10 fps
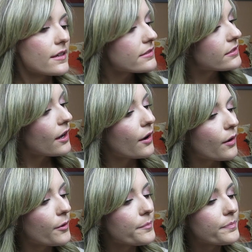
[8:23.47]

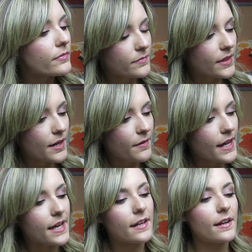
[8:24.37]
So they
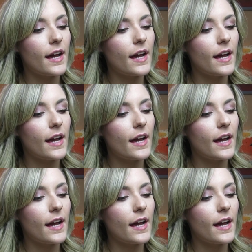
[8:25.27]
write in,